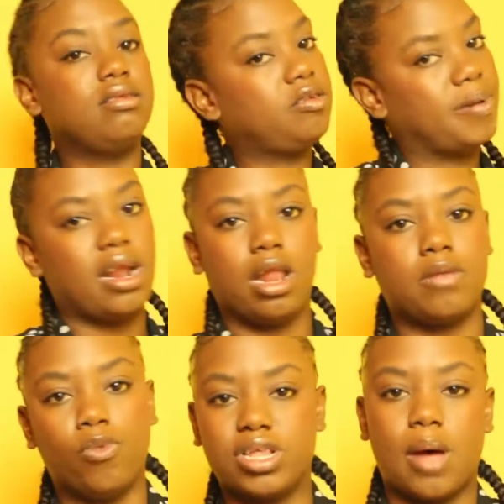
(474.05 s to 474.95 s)
spend a
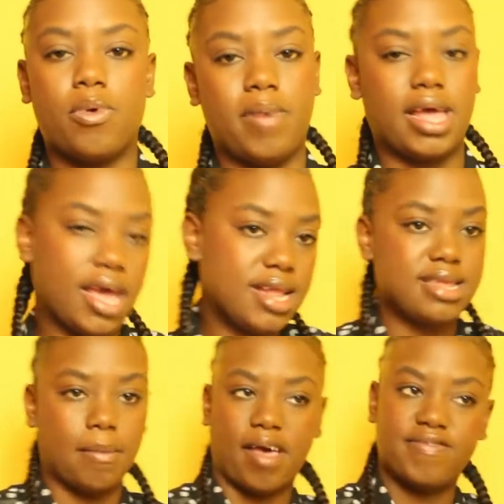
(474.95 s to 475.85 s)
lot more time with my kids
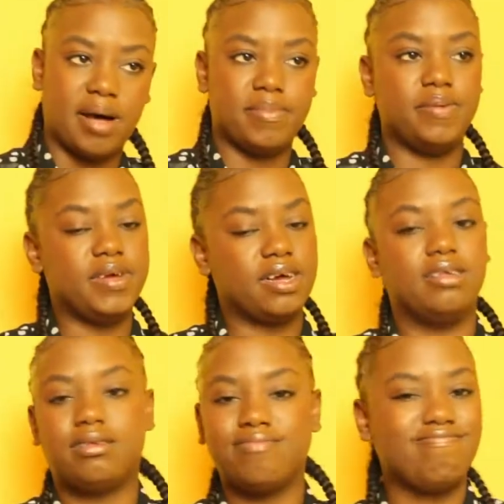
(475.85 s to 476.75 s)
and my family
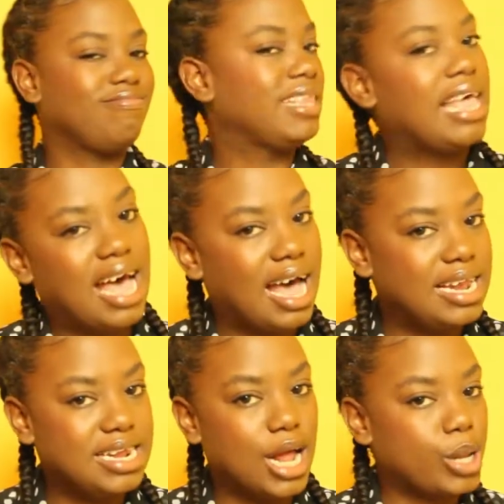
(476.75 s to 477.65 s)
because I
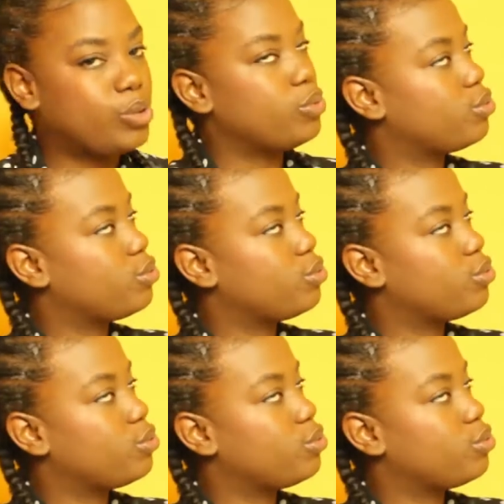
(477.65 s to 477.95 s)
need that too.